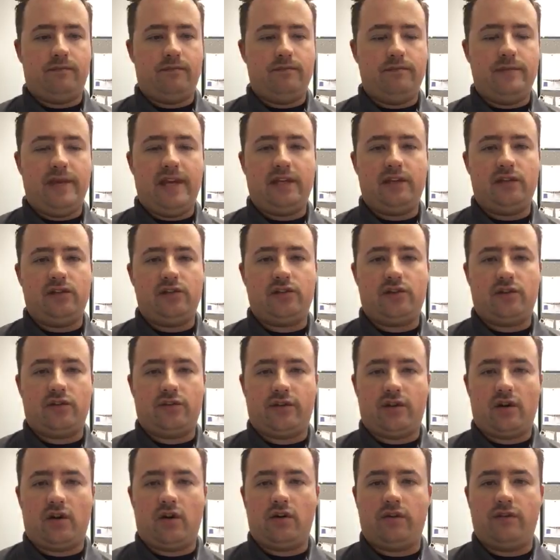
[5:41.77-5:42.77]
making sure
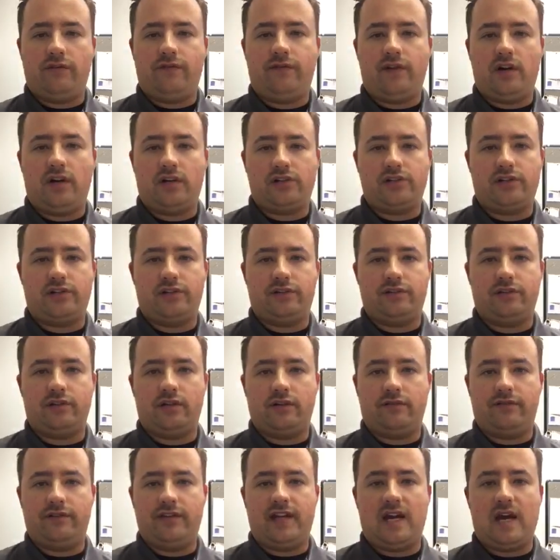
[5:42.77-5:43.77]
that all the functions
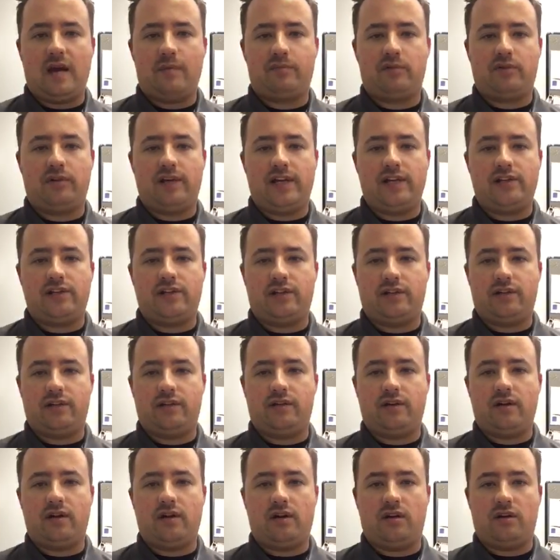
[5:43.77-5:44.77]
of the
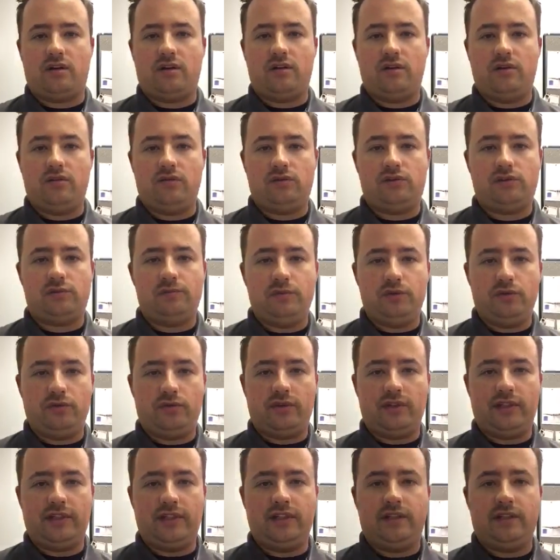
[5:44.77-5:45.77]
operation go
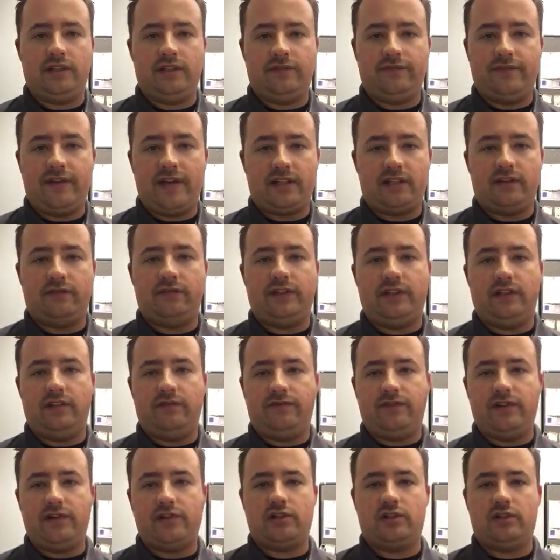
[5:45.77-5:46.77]
smoothly, effectively, and
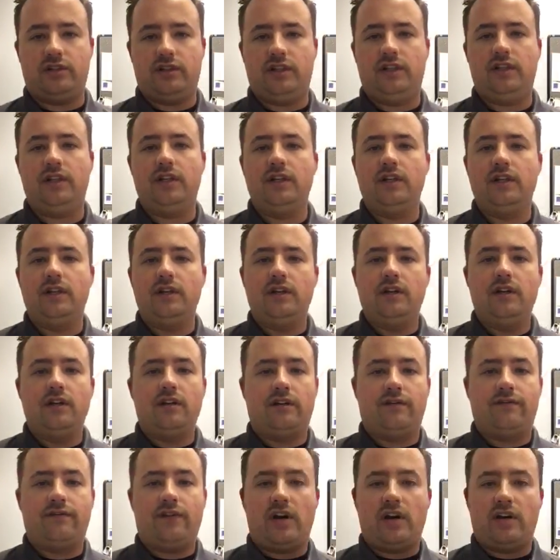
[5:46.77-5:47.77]
efficiently.
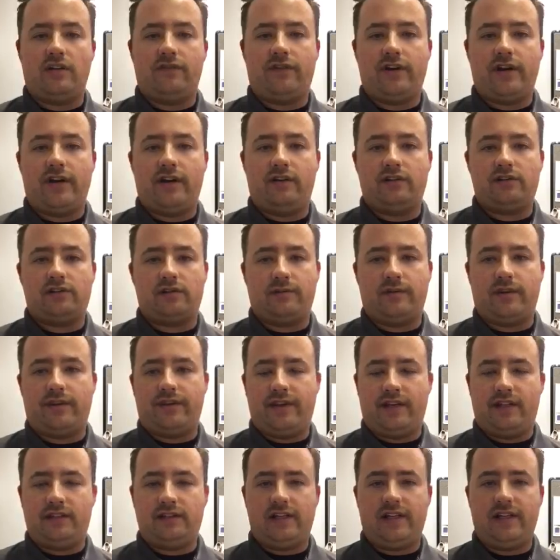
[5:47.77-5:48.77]
The firefighter, some of the
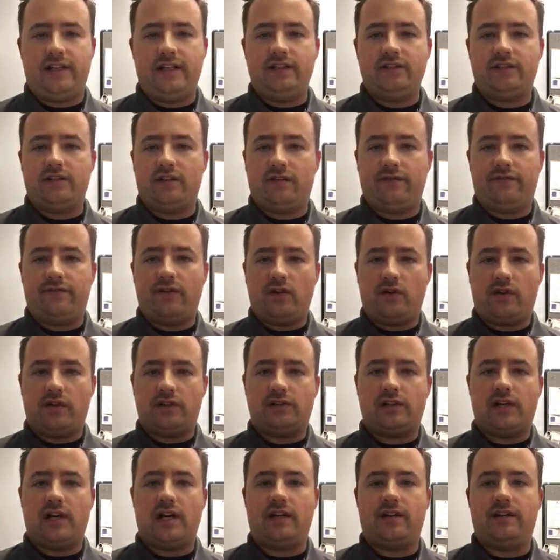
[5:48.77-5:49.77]
things that he's going to
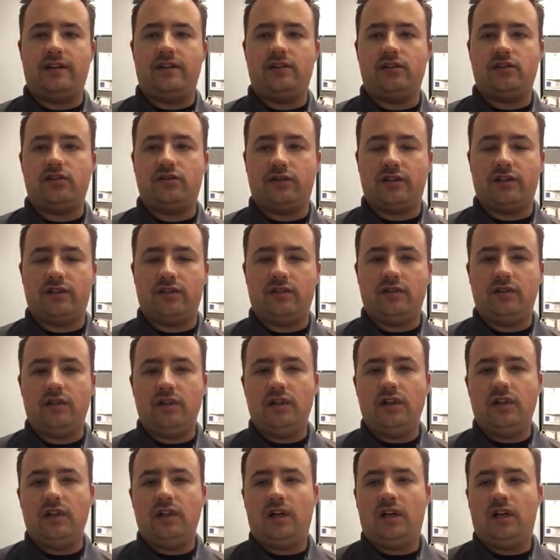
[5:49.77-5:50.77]
focus on in this drill
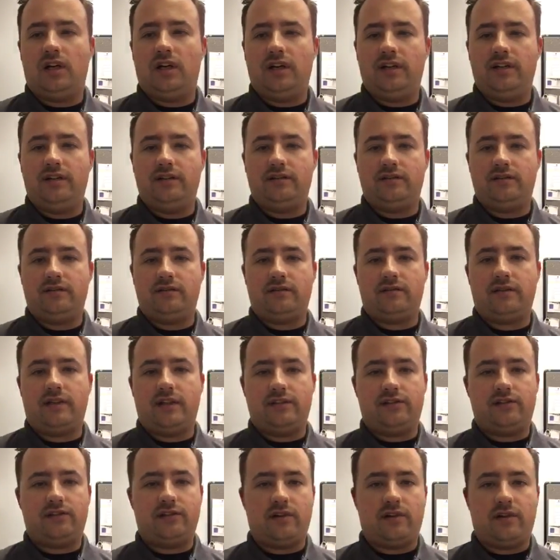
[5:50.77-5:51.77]
is
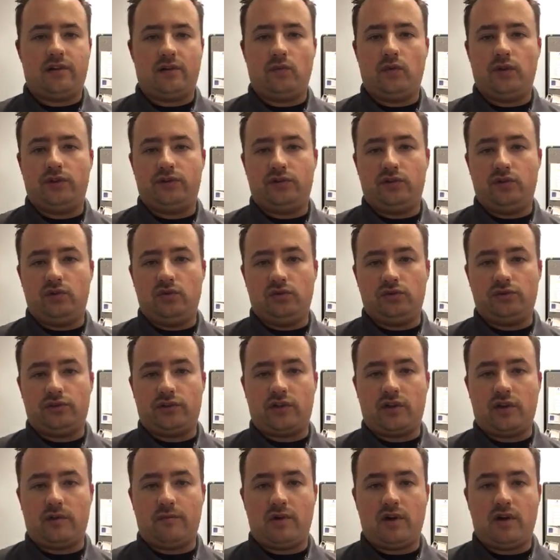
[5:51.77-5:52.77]
considering what tools to
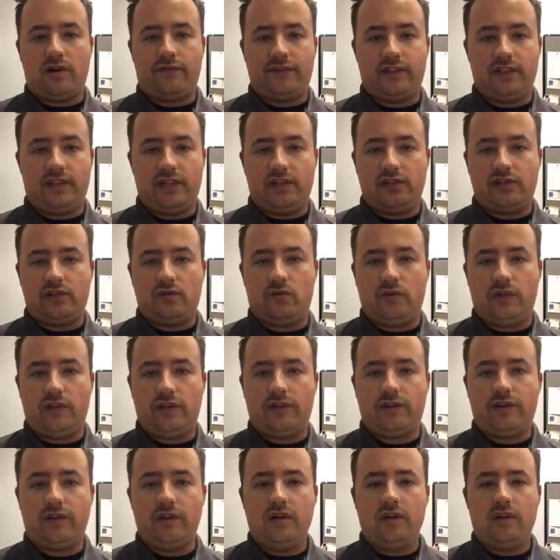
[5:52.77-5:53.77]
come off the engine
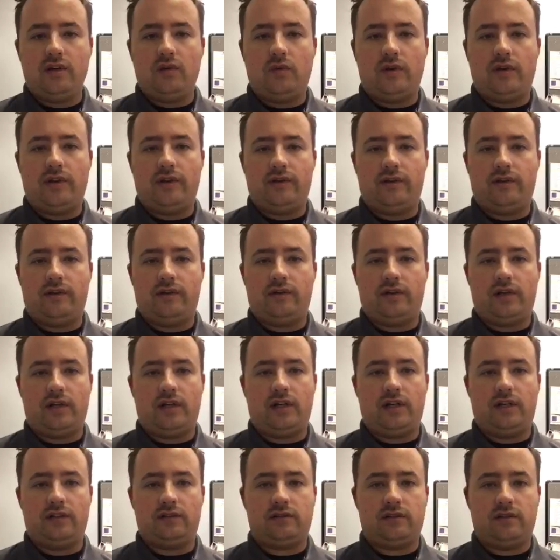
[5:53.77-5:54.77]
with, whether
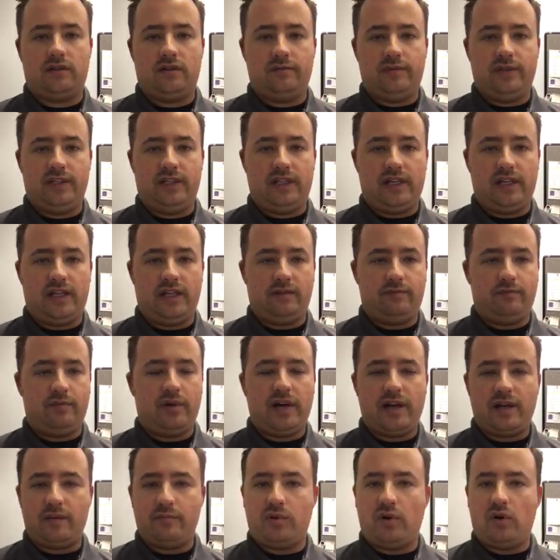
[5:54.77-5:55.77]
it's going to be a
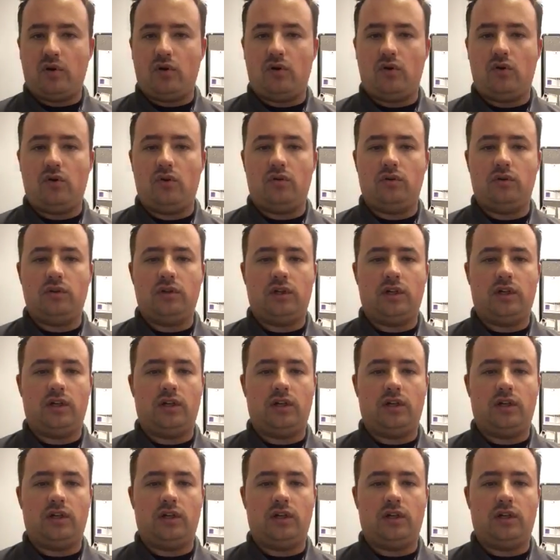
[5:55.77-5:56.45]
pike pole,